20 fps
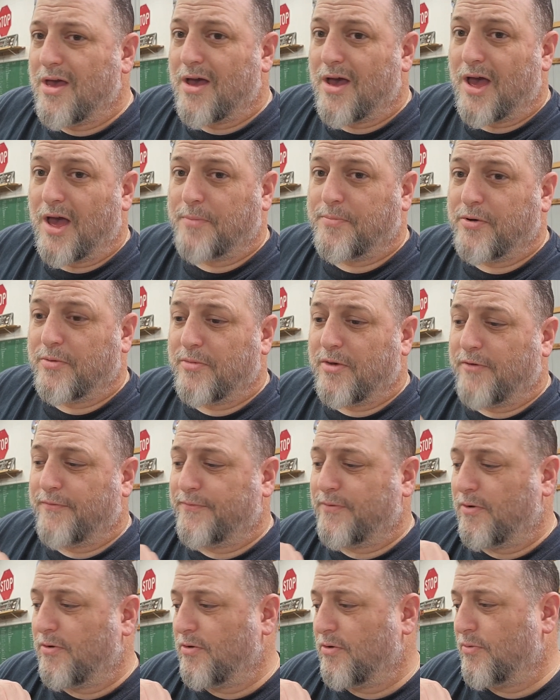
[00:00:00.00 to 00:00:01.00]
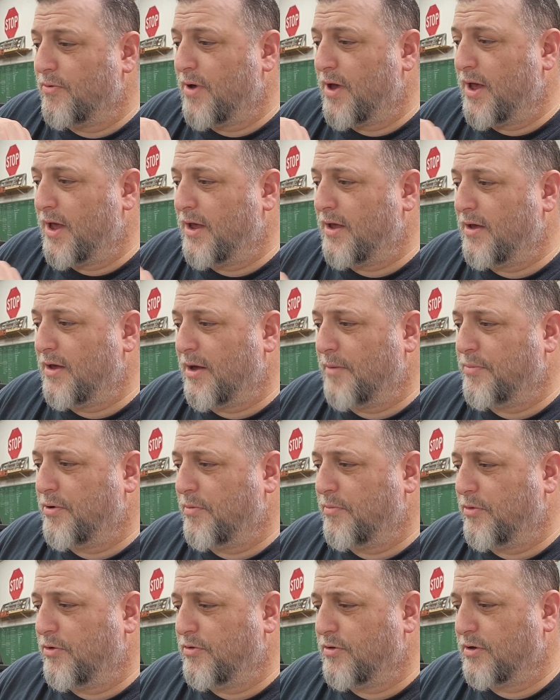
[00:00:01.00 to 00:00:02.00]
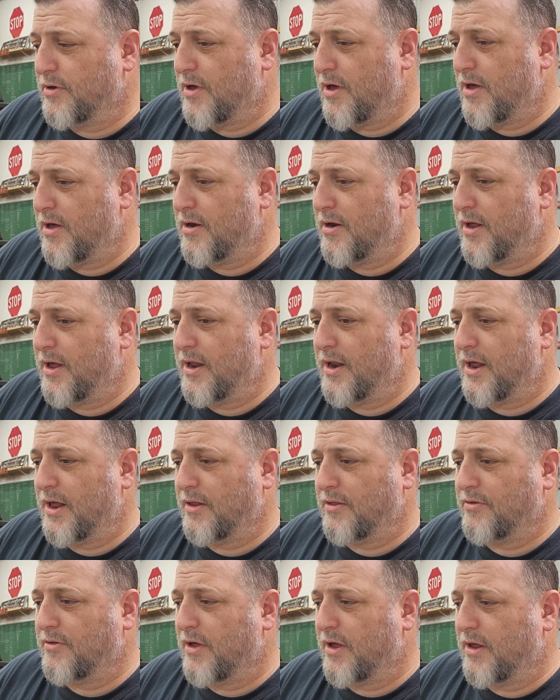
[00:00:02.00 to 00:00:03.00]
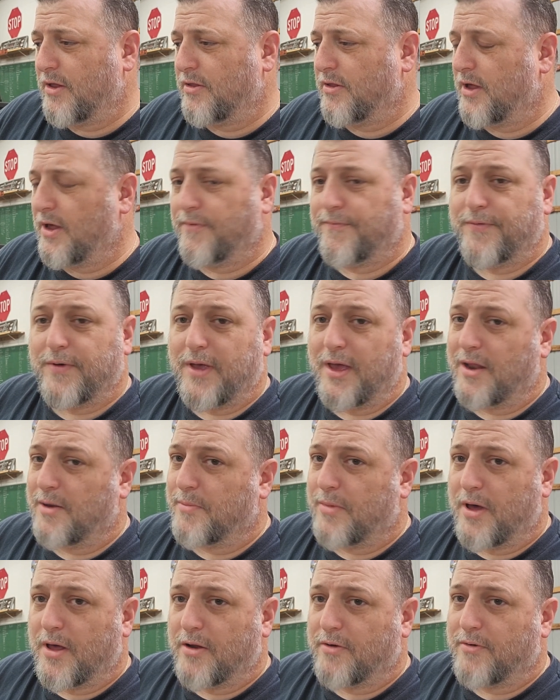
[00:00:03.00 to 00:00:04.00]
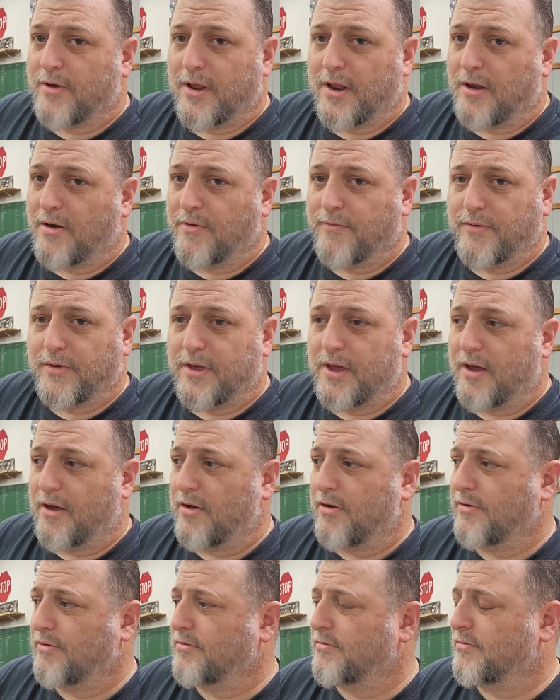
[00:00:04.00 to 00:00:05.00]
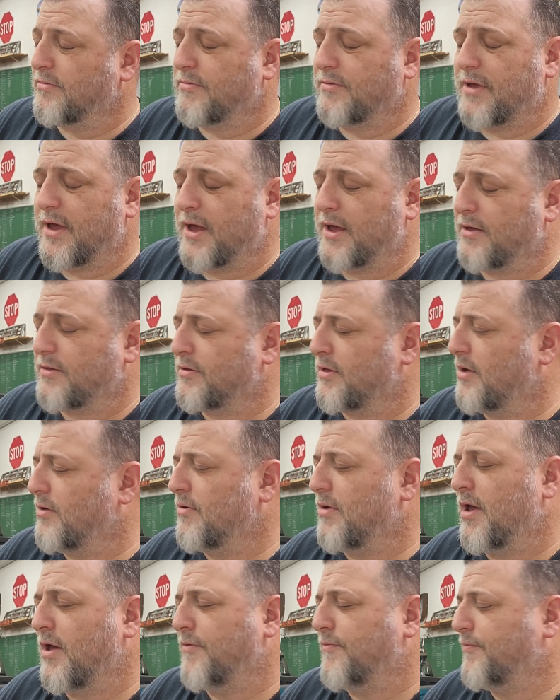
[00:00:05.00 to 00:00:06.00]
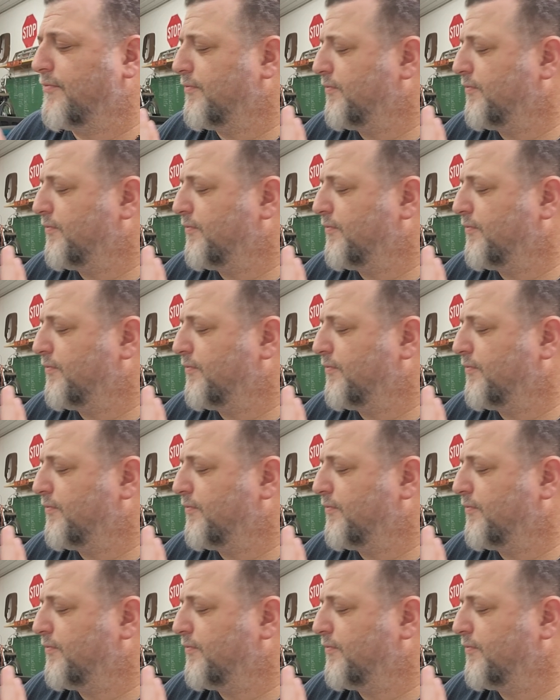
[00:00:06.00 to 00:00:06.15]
I put my phone away, I put music on, and I forget about it, right? I don't even care, text, I don't have